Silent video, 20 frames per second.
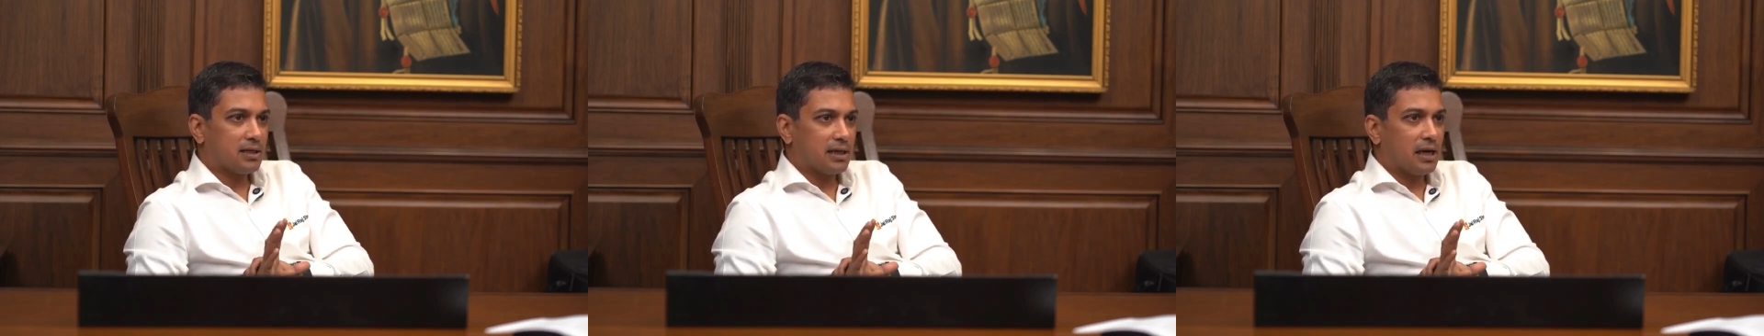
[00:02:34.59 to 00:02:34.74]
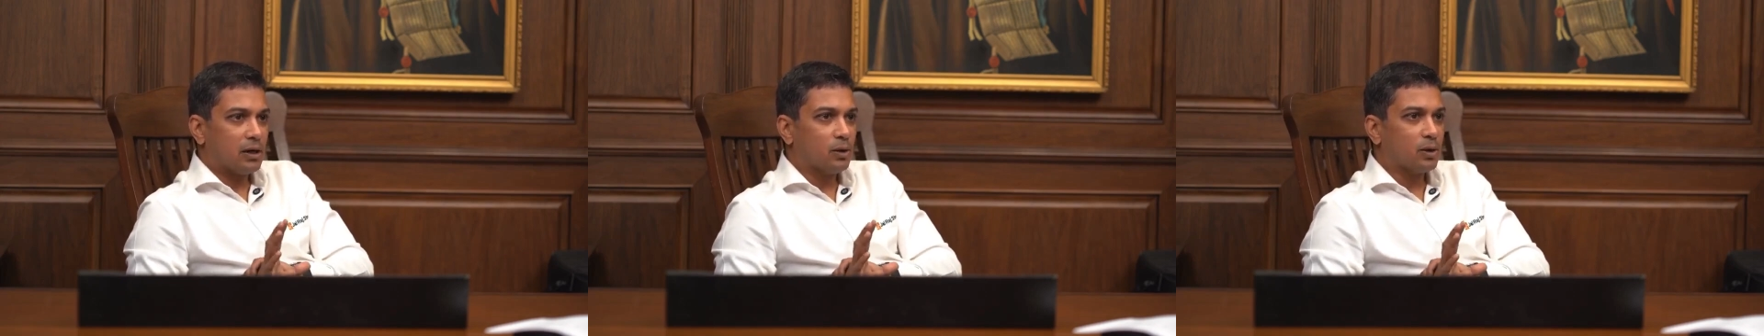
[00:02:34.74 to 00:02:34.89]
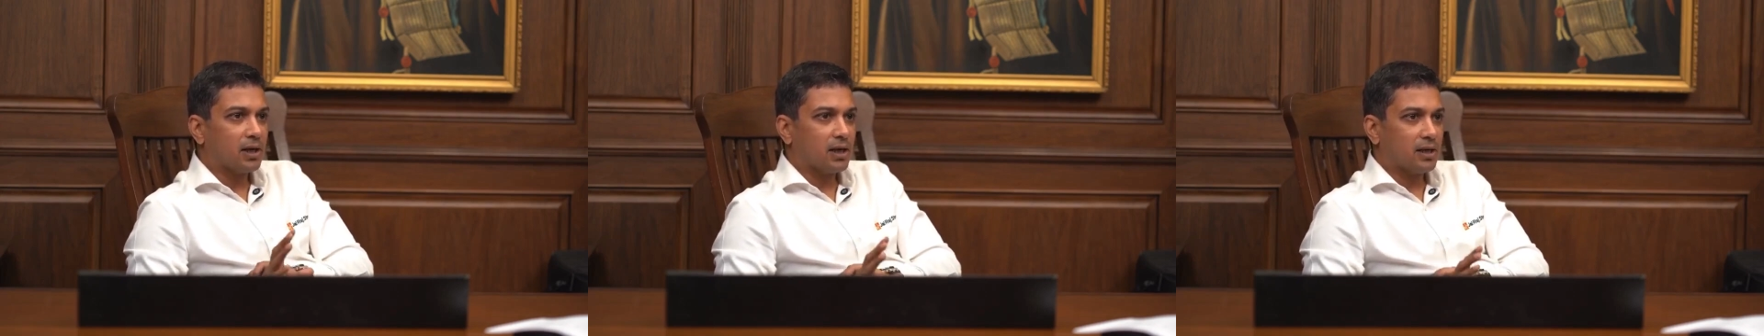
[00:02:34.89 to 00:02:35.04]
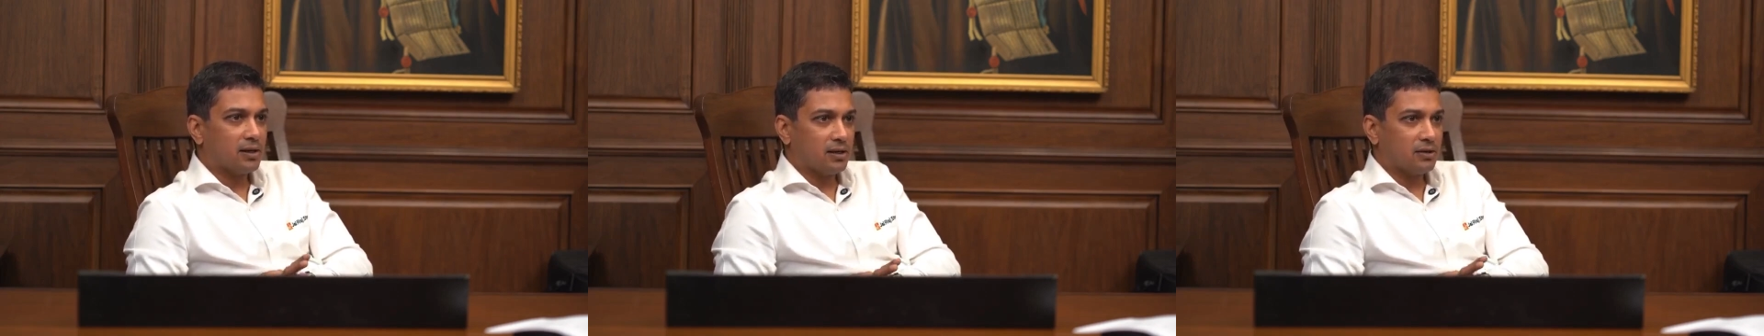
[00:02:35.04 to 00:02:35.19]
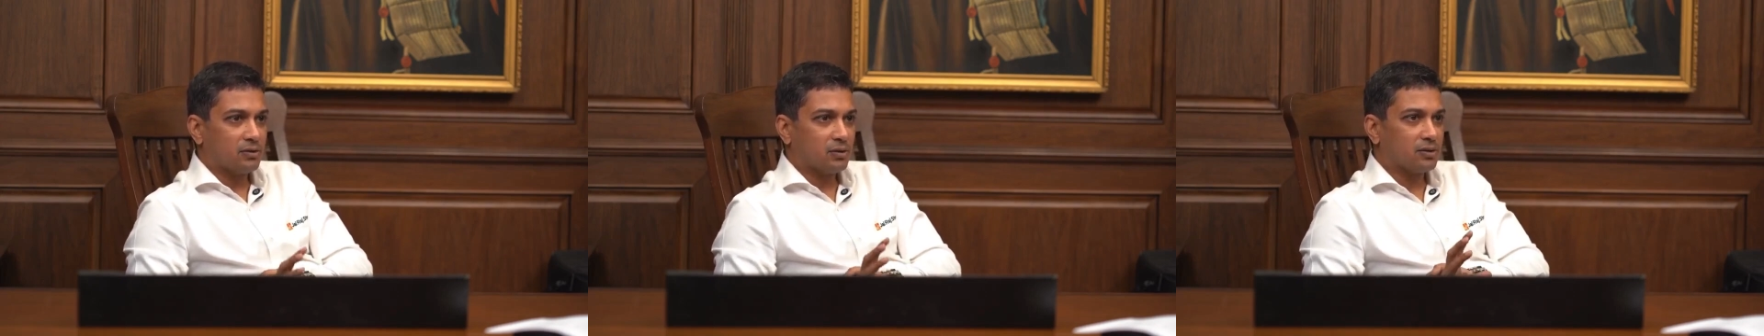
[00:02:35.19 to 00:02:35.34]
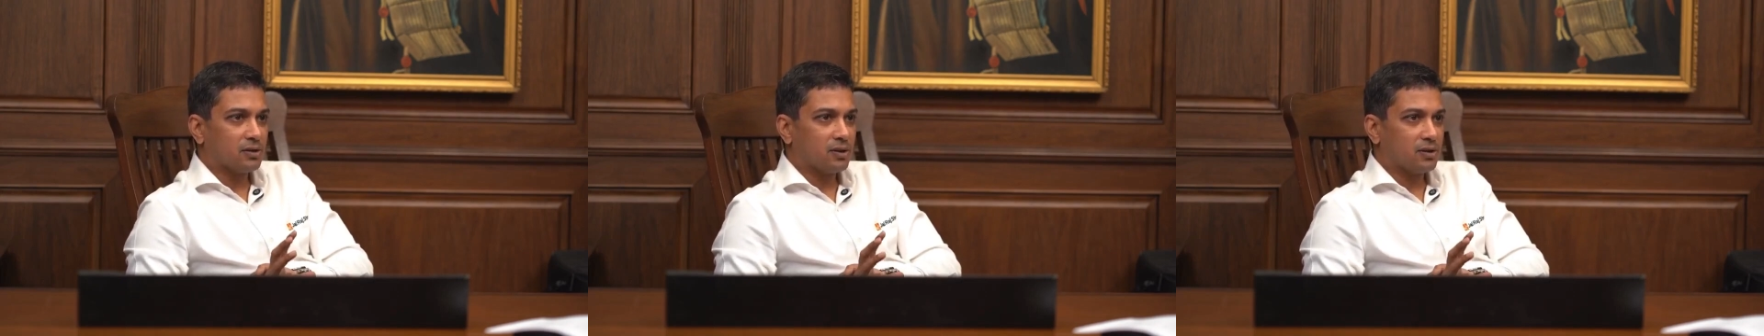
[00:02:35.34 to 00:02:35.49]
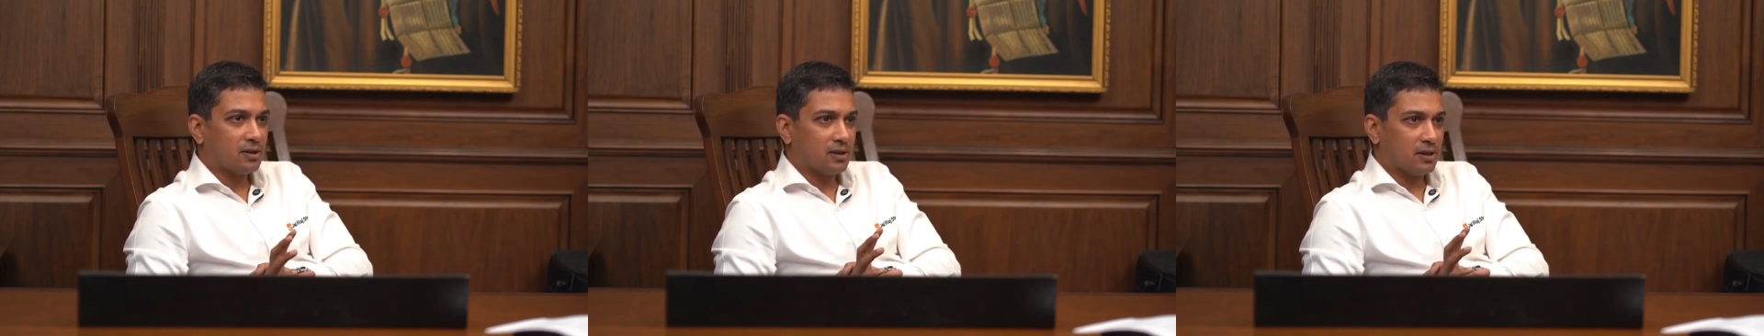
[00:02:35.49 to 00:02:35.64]
and allocate
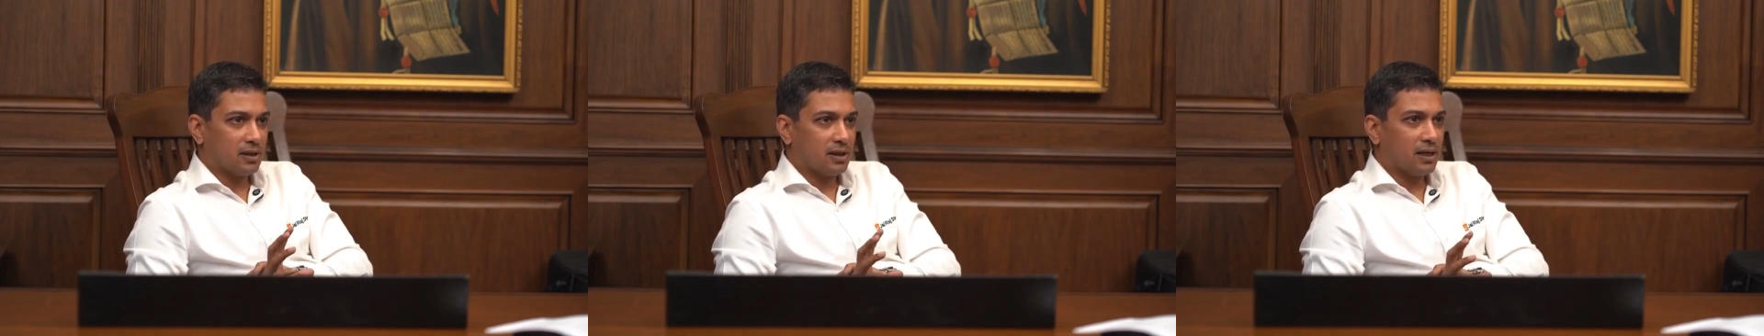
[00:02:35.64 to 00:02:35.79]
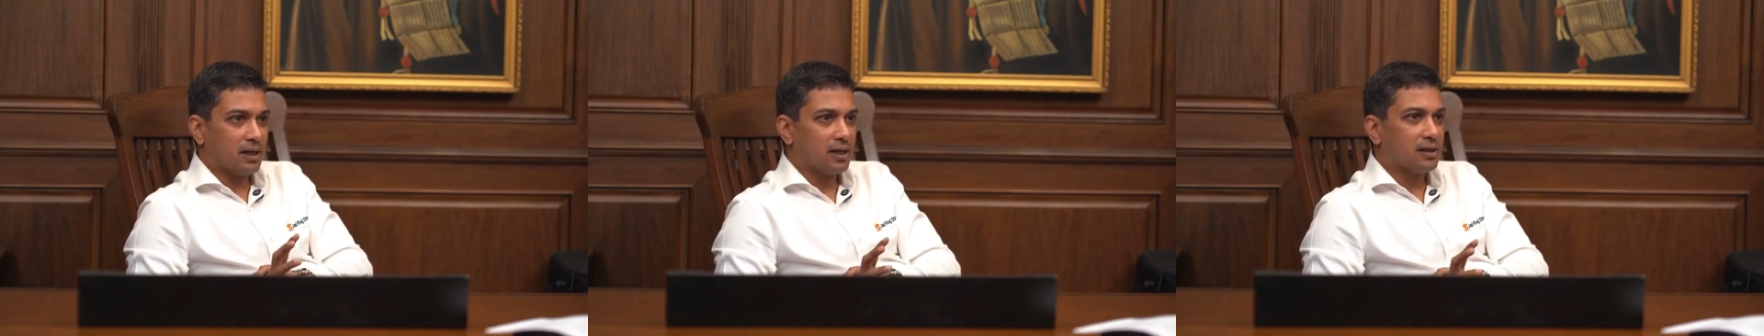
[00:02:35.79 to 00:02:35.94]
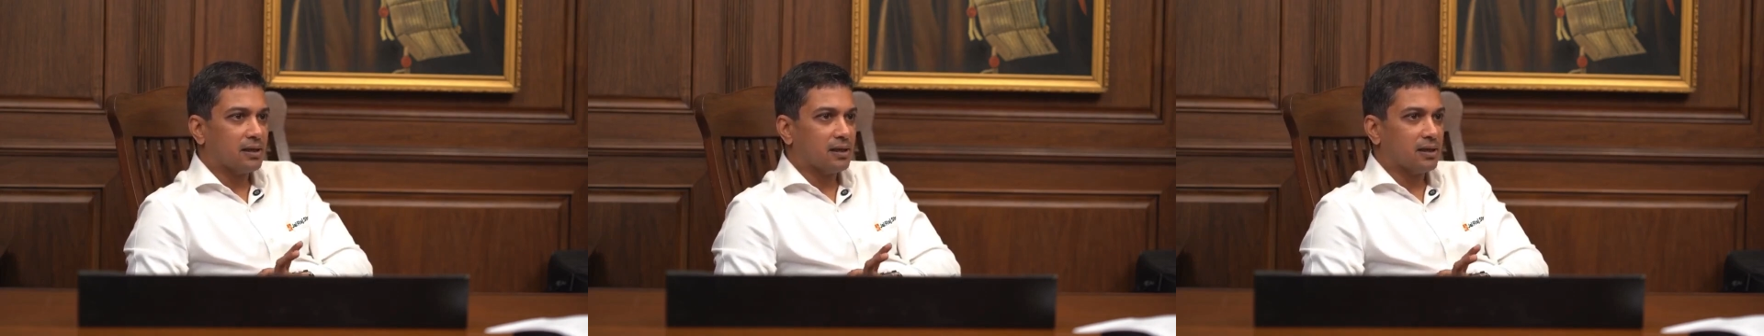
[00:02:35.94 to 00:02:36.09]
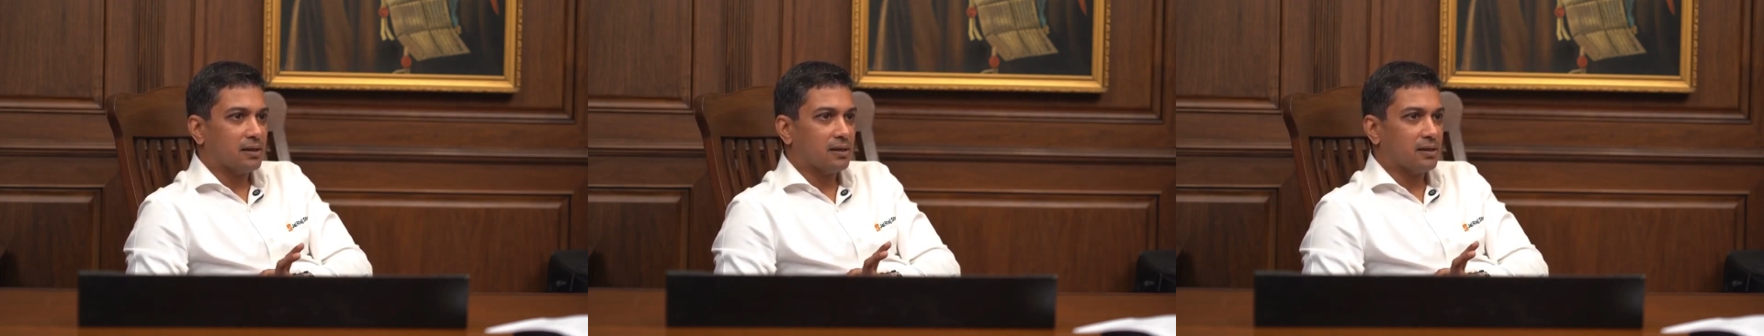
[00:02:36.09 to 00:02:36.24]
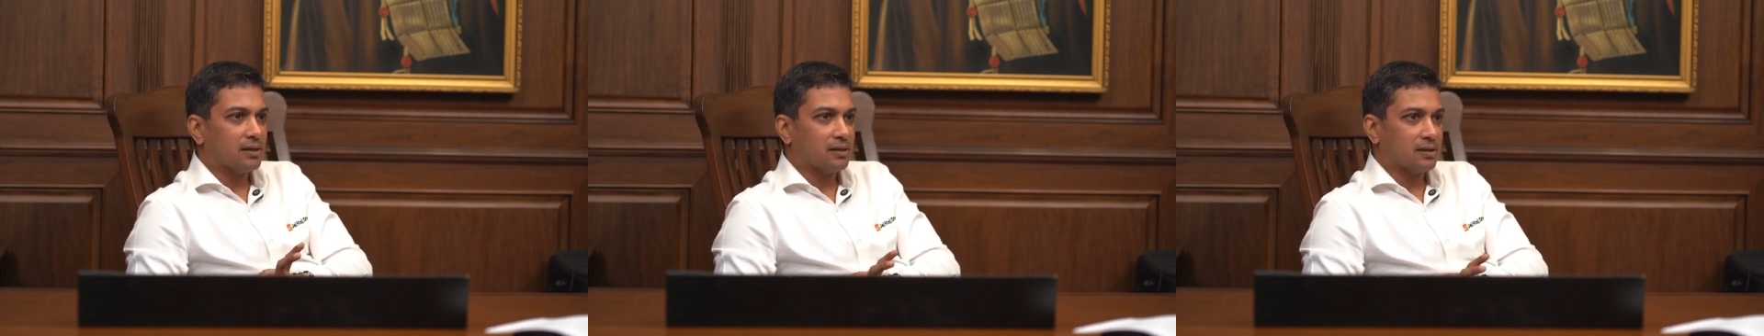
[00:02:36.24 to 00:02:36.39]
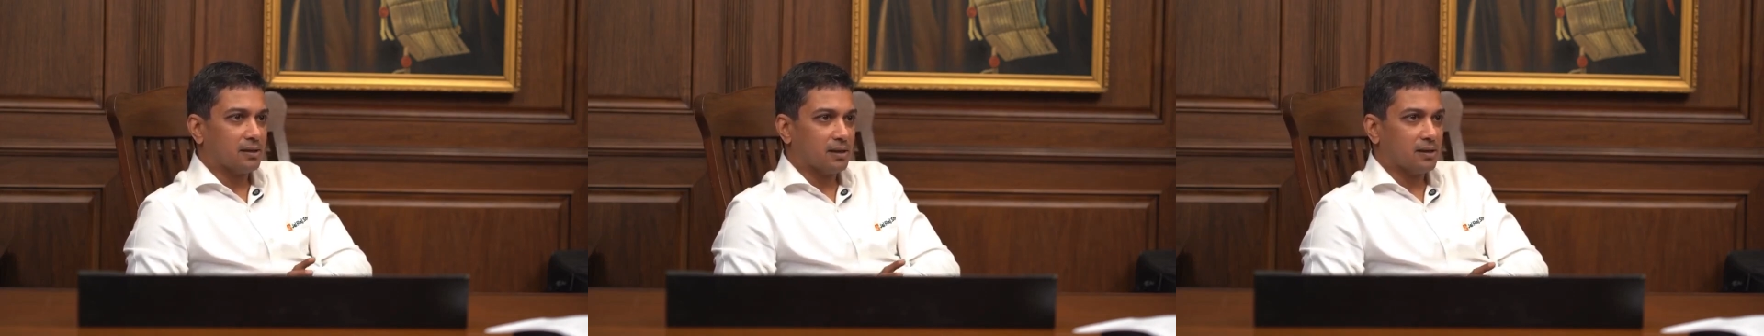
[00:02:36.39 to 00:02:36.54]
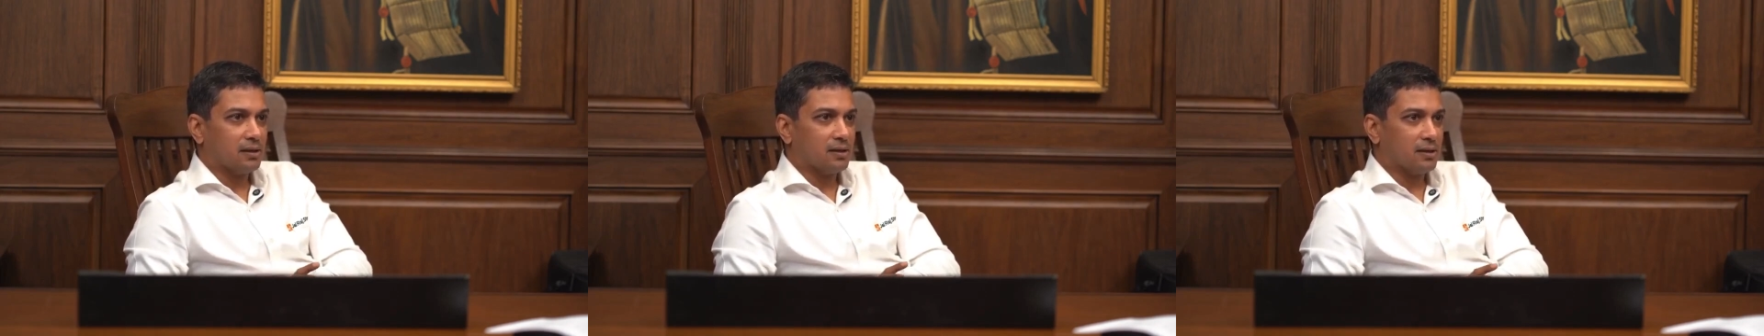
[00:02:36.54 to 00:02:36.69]
resources in the right area,
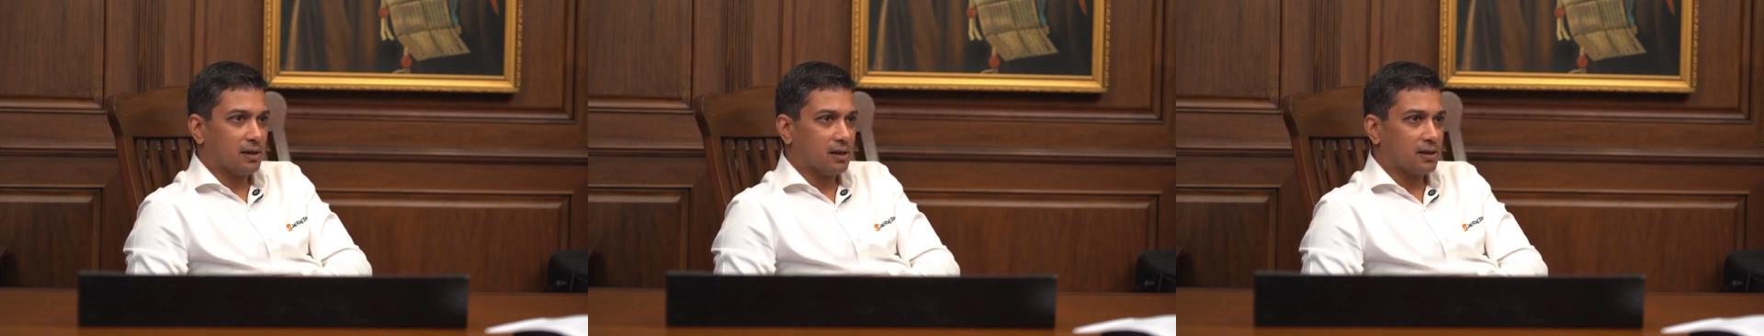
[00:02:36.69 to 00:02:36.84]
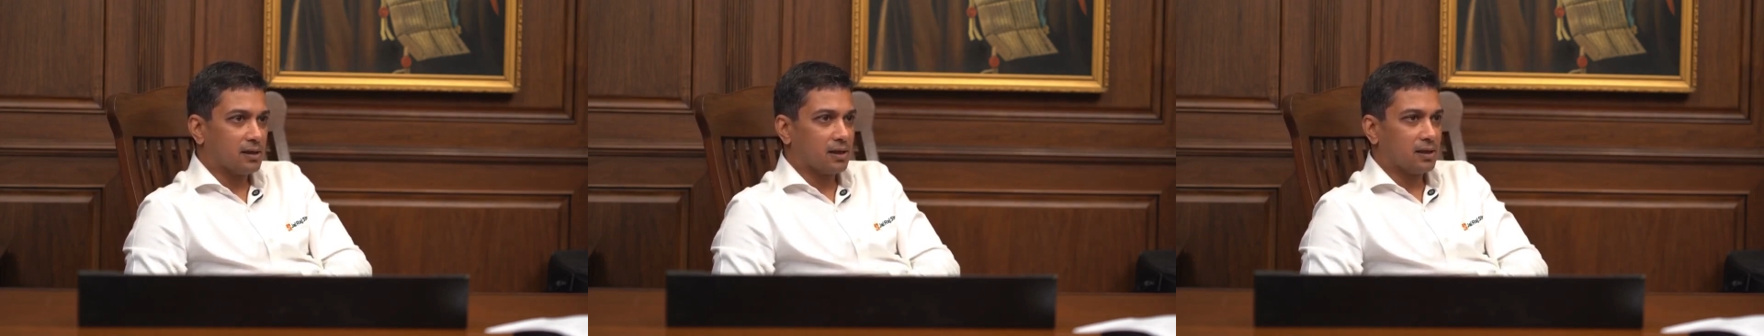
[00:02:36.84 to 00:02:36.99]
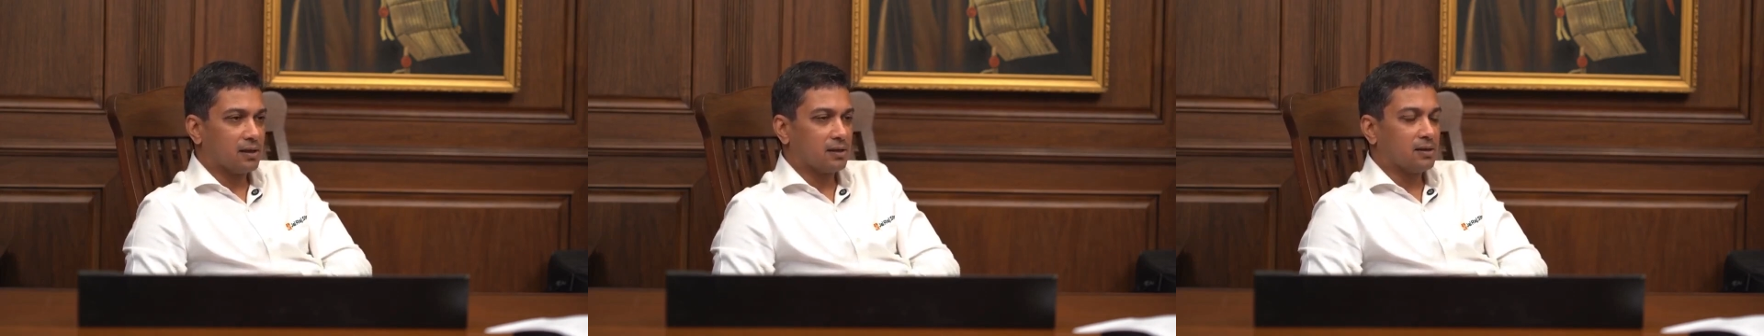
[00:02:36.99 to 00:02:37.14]
and that I